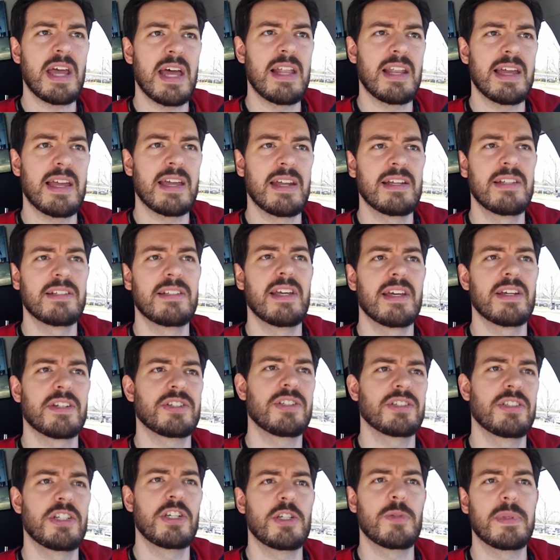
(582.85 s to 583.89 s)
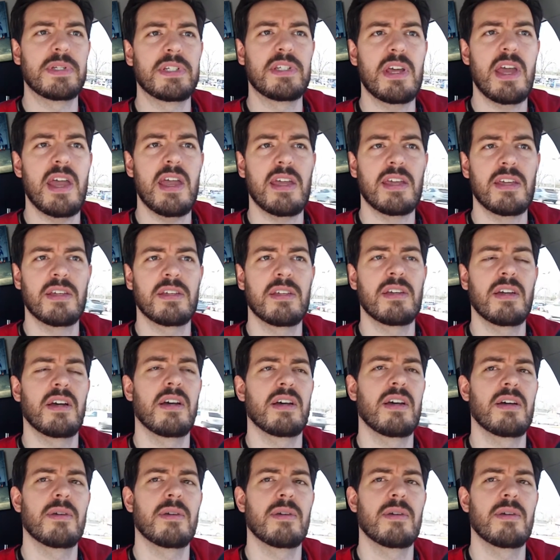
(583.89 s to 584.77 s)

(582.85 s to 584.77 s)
got like an addiction. She's been taking